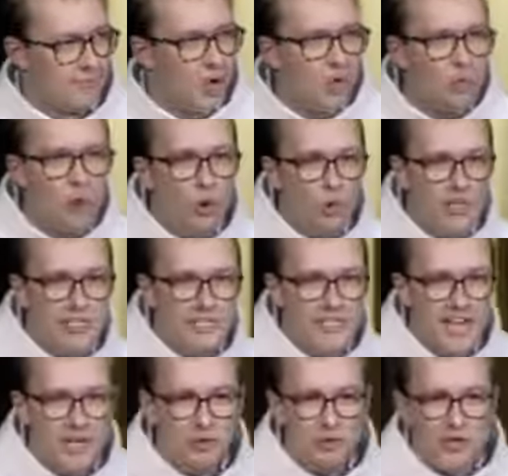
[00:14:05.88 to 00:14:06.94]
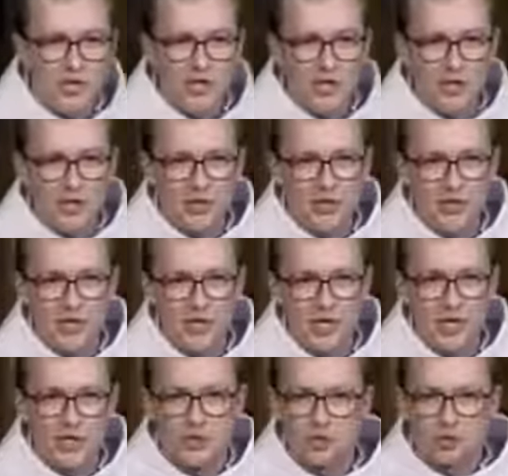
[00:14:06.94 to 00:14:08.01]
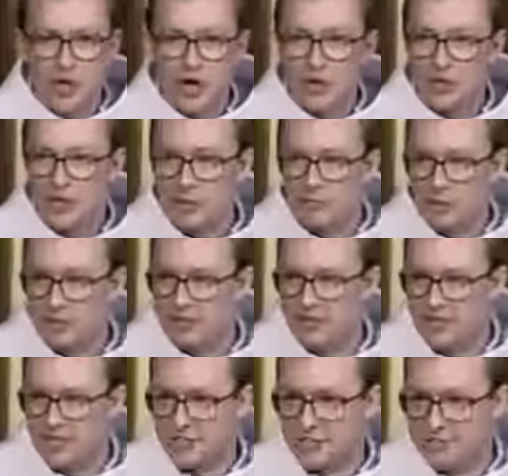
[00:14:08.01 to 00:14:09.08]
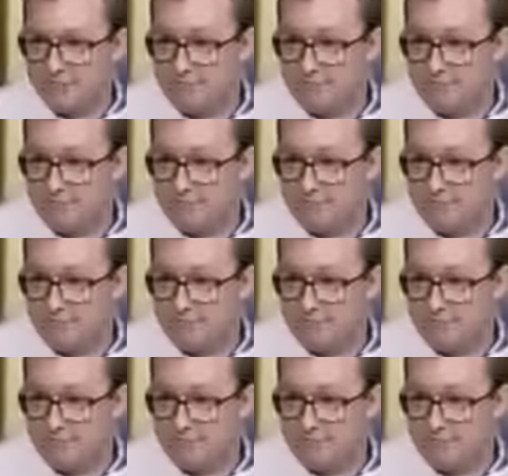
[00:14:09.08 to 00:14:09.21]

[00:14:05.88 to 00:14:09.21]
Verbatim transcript: What we say to each other is rarely perfect.